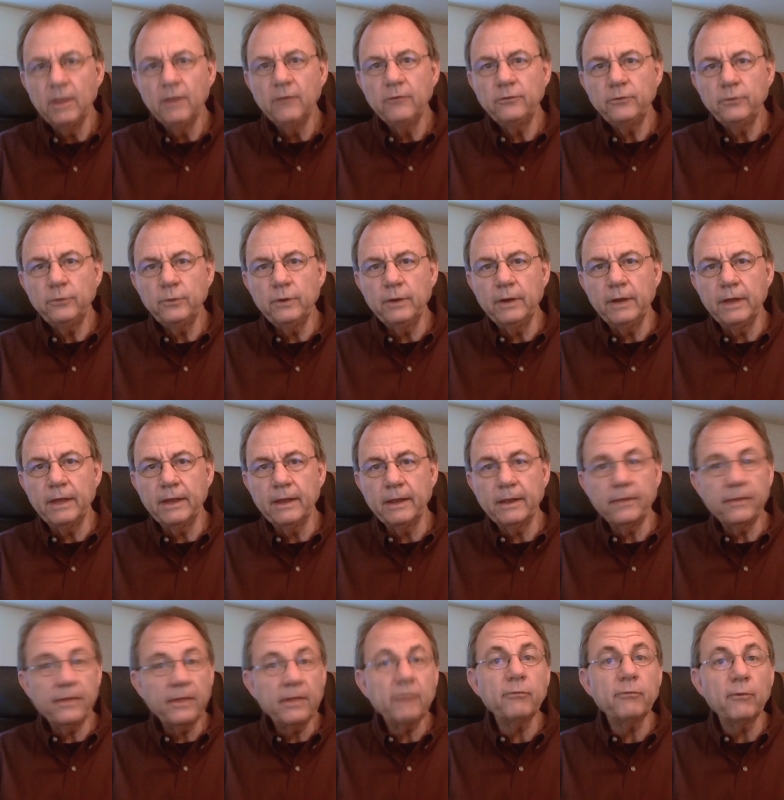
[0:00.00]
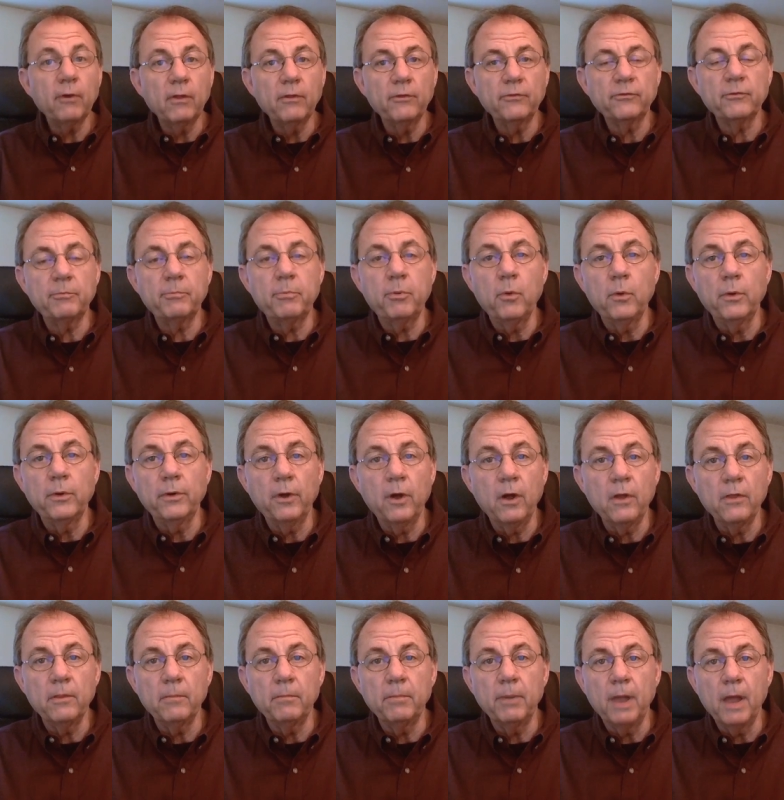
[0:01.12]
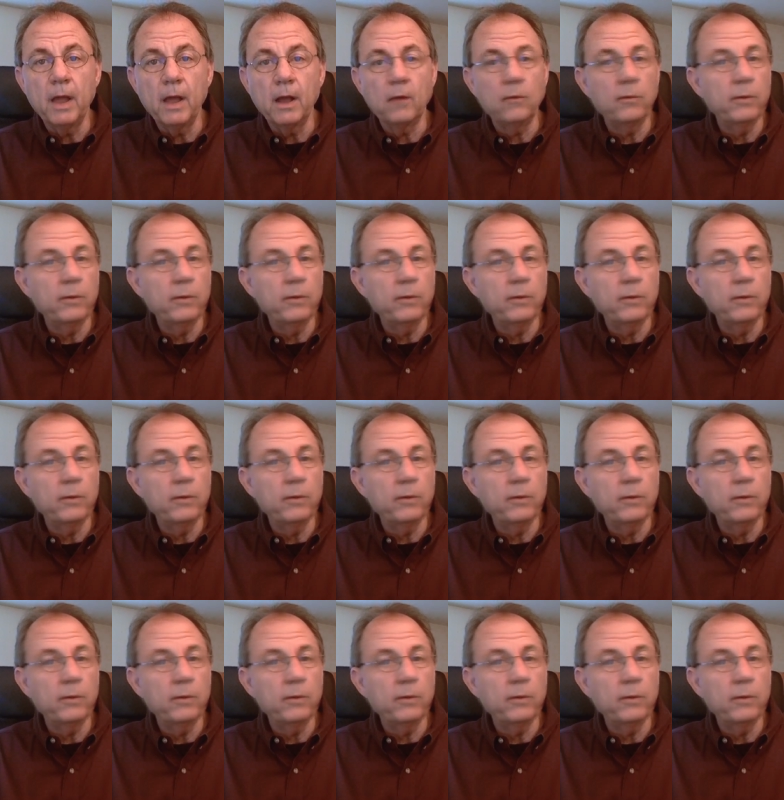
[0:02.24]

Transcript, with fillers: tuning in and thanks for all the support on the blog.